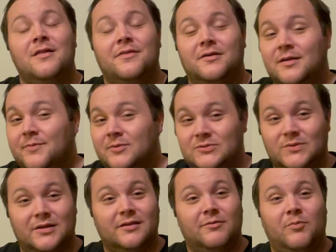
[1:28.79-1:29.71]
the Clippers
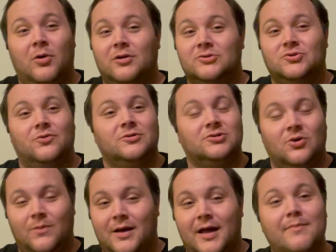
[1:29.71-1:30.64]
with Paul George,
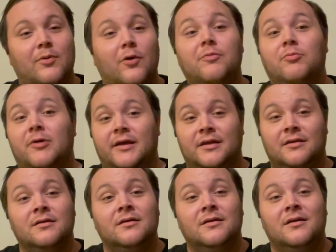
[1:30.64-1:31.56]
Kawhi both playing.